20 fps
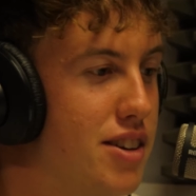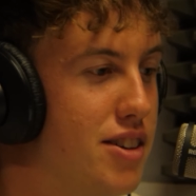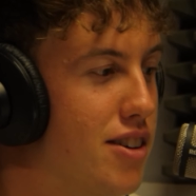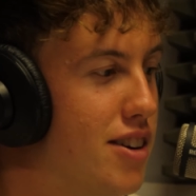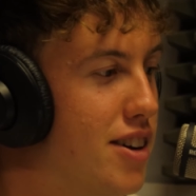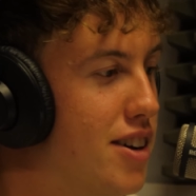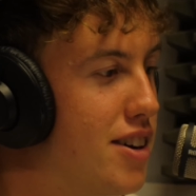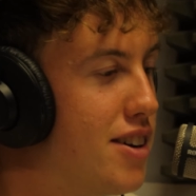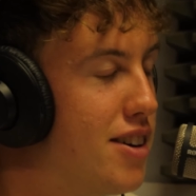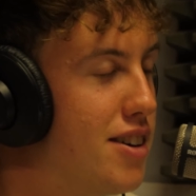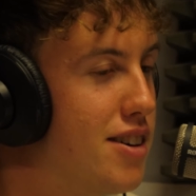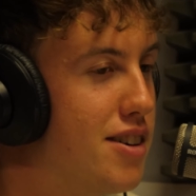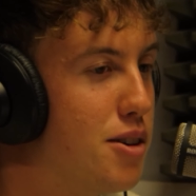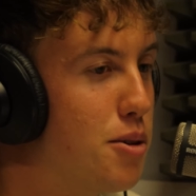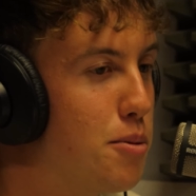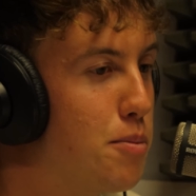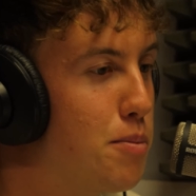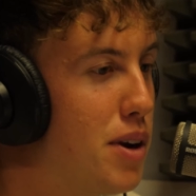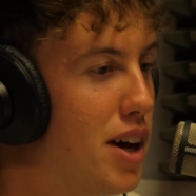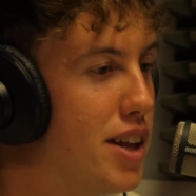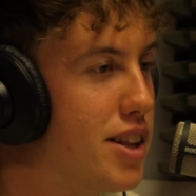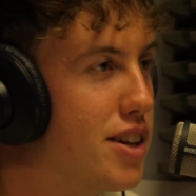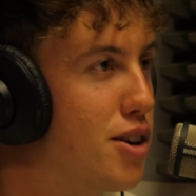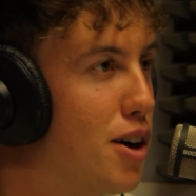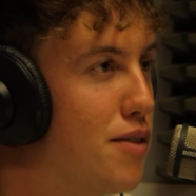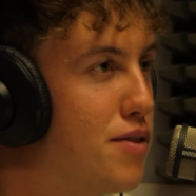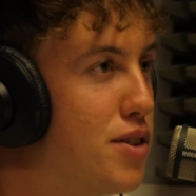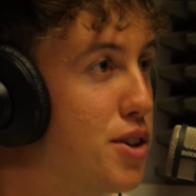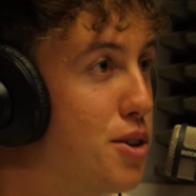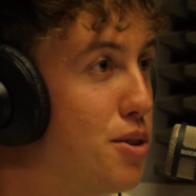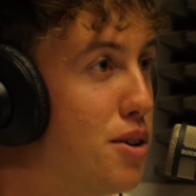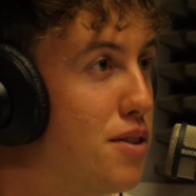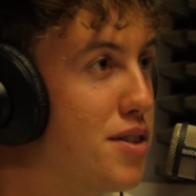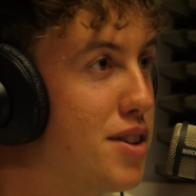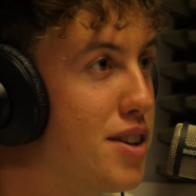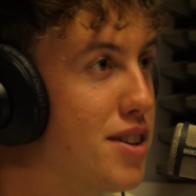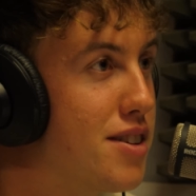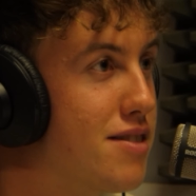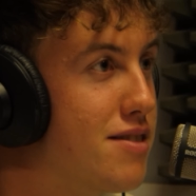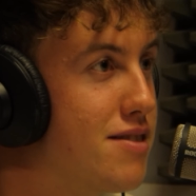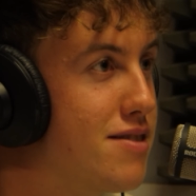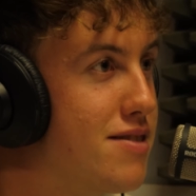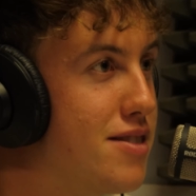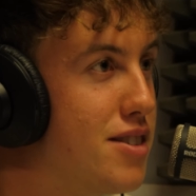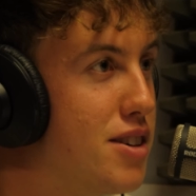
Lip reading: trying to plan the time to do everything.